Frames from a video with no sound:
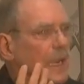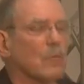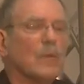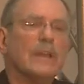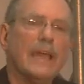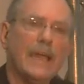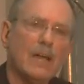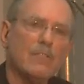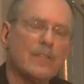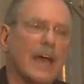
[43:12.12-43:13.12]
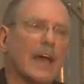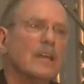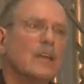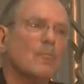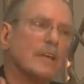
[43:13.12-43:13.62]
And when they have
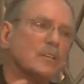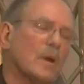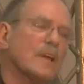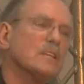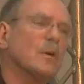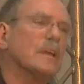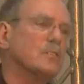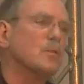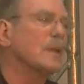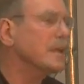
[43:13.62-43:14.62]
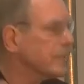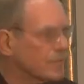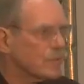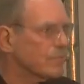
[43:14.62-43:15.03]
that, by 2020, 20,